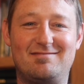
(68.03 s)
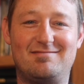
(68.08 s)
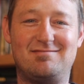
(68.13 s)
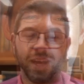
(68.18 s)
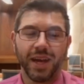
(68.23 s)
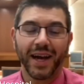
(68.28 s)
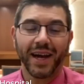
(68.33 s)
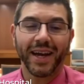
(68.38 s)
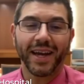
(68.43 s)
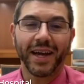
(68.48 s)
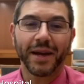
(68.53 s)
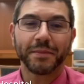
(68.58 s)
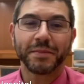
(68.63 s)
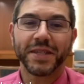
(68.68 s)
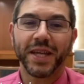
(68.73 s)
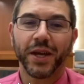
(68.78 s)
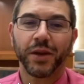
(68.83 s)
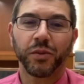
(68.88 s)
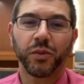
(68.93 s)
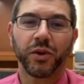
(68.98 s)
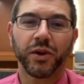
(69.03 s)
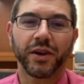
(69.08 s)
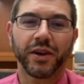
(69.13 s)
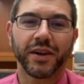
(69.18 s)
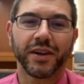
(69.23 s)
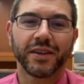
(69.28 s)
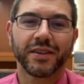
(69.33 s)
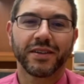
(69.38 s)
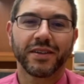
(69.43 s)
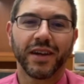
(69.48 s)
Hi, I'm Dan Warner.
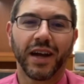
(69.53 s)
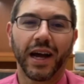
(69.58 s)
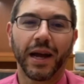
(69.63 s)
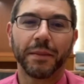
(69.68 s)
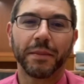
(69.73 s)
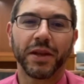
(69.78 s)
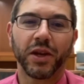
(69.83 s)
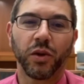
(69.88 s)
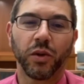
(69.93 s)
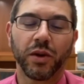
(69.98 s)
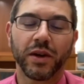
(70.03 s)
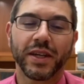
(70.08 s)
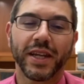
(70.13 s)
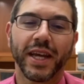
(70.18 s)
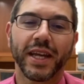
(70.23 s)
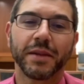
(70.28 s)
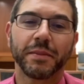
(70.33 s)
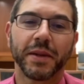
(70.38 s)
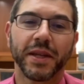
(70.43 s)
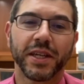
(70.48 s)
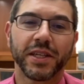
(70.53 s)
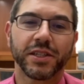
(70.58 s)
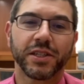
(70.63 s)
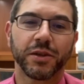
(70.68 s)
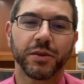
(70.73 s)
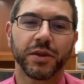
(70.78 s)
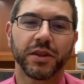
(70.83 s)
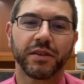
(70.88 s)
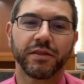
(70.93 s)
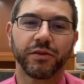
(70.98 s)
I'm an ordained minister
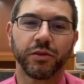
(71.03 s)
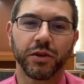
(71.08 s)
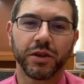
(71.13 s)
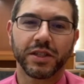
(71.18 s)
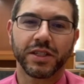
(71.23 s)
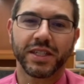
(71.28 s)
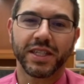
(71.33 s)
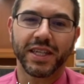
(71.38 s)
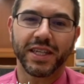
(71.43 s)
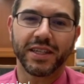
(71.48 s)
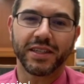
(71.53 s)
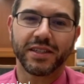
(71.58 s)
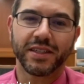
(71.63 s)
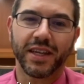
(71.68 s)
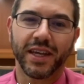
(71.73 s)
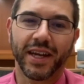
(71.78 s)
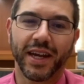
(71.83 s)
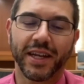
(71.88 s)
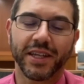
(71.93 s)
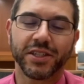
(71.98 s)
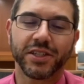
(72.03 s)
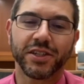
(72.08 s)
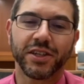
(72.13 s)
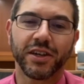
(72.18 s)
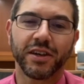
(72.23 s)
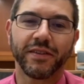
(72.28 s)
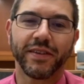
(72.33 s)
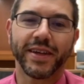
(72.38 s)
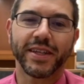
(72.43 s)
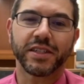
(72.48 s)
with the Four Seas, and I
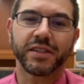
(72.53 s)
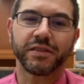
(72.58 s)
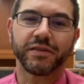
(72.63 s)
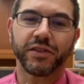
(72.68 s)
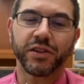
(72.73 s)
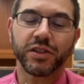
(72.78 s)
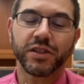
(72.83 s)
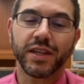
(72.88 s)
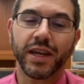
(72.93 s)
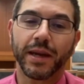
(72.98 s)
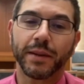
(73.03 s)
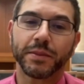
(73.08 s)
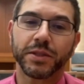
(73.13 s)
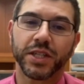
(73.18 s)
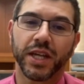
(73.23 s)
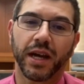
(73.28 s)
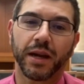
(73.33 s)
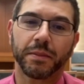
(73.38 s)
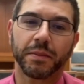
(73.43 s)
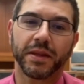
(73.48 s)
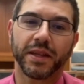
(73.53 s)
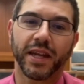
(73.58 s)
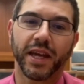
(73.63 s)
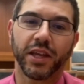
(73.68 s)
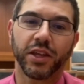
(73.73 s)
serve as the full-time chaplain at